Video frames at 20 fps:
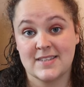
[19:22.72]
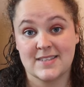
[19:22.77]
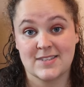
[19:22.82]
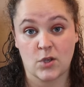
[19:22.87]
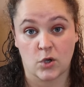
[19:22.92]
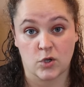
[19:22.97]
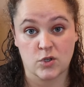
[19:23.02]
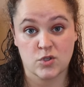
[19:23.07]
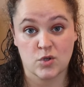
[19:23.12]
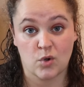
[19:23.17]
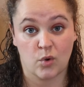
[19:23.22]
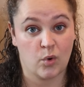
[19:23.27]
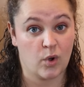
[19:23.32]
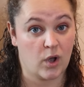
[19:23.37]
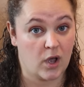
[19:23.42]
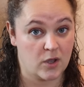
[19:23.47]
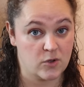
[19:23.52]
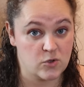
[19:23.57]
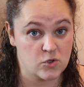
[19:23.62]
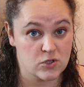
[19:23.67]
socks
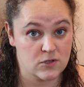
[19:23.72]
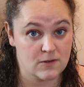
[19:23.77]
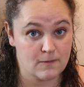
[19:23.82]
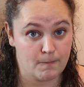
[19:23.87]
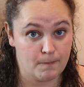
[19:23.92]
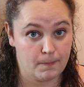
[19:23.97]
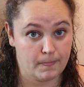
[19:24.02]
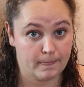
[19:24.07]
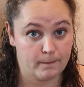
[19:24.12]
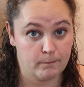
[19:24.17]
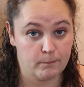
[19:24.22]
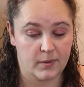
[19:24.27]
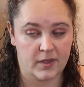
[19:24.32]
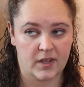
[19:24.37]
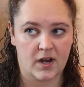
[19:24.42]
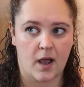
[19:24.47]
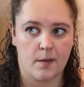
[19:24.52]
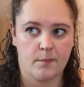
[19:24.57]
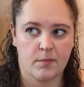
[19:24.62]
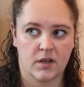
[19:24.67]
or hosen,
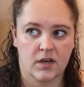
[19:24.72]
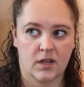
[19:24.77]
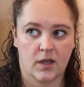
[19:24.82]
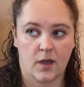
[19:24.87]
but I'm going to